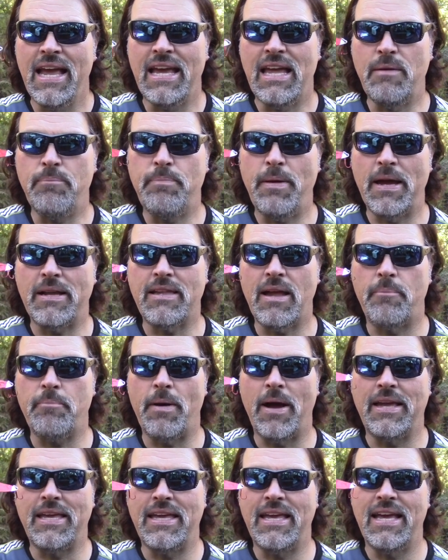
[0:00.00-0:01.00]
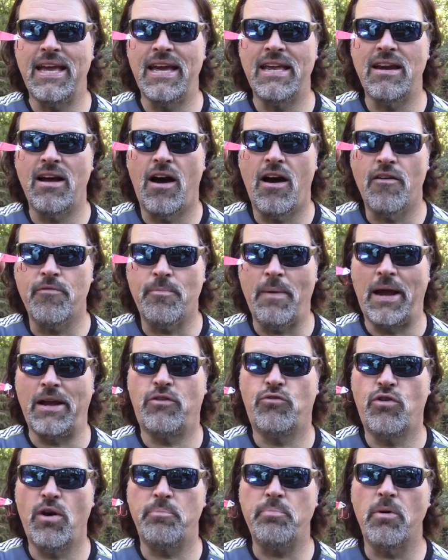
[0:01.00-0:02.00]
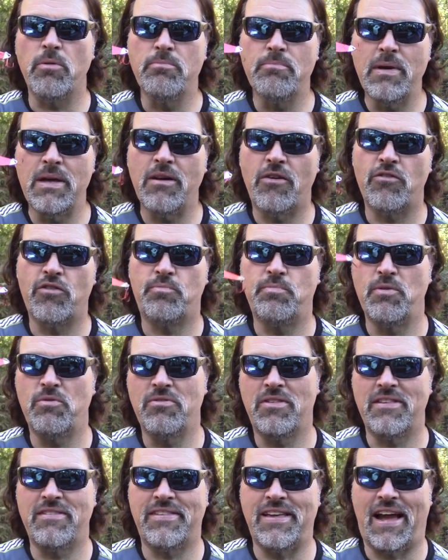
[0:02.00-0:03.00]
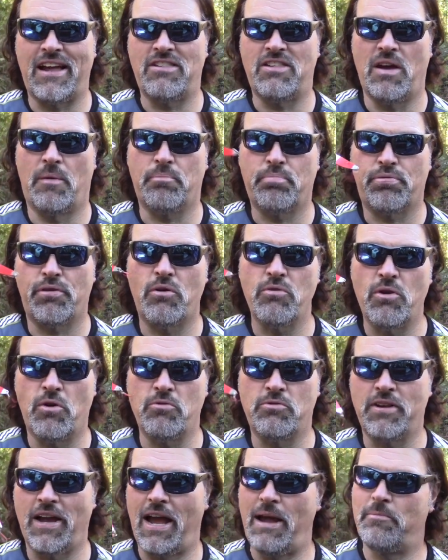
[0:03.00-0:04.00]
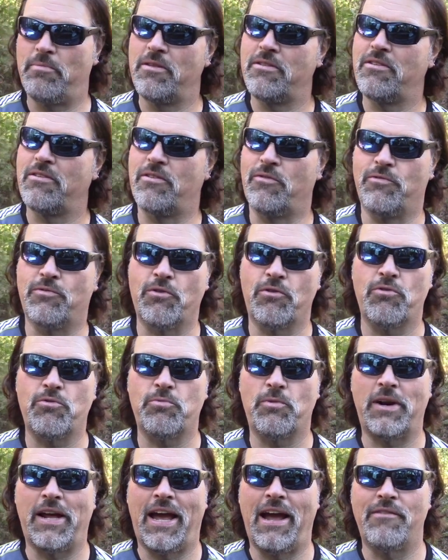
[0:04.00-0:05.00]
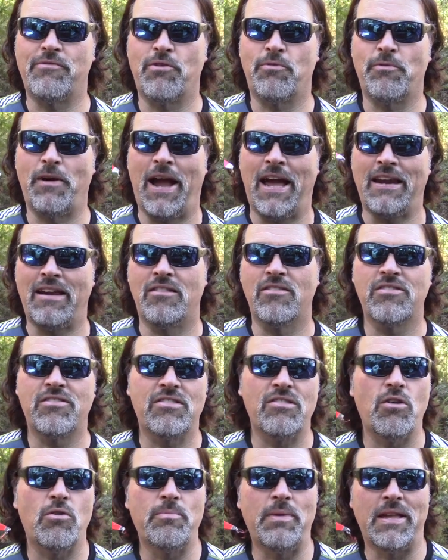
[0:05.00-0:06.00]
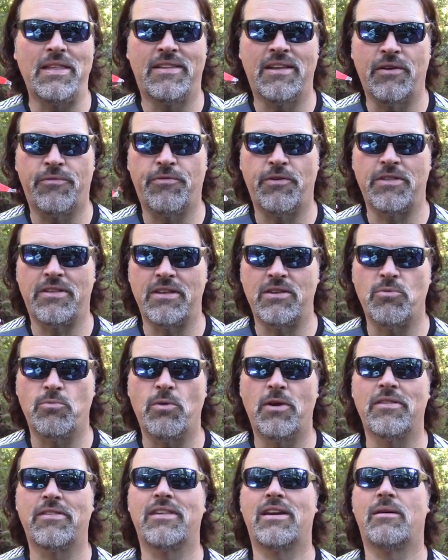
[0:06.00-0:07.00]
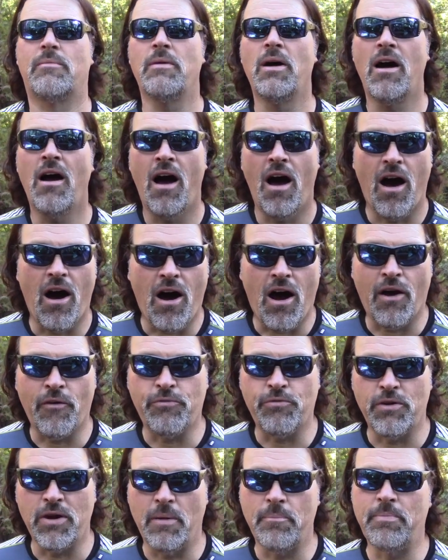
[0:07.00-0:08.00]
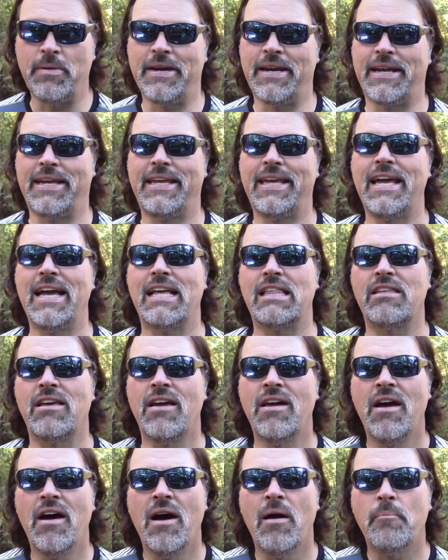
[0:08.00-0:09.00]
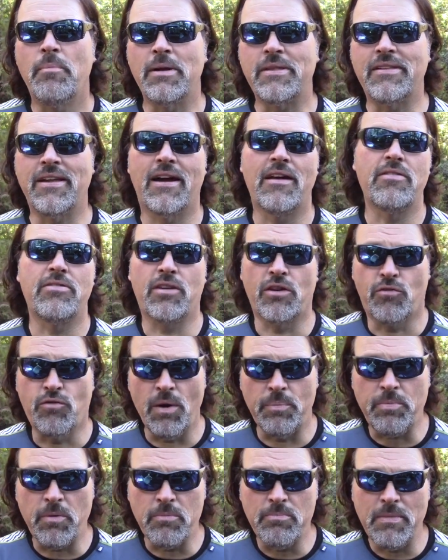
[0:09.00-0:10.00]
he'd picked up a kit of my Crippled Minnow spoons. This is actually a prototype. This is the first one I ever ran. It looks a little bit different than the ones that I'm offering up in the kits. But the, the Crippled